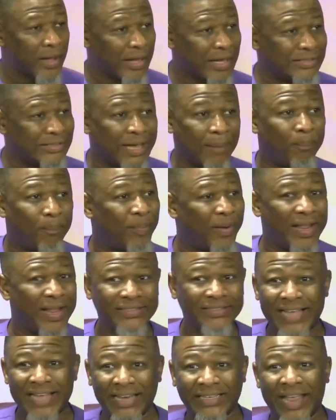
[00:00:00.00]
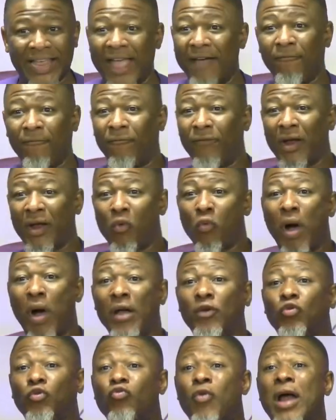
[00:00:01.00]
It's a place that
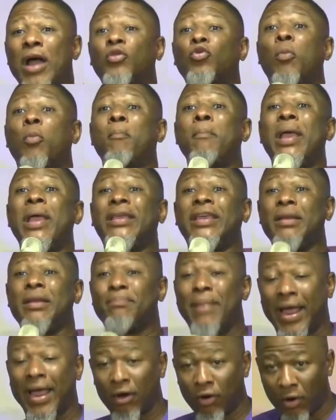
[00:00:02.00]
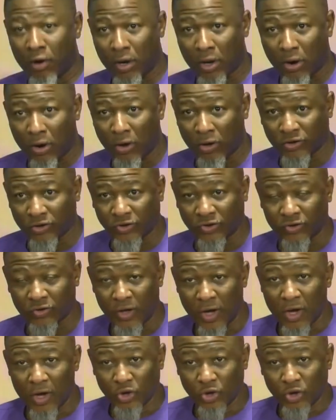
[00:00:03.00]
everyone wants to make it by all costs.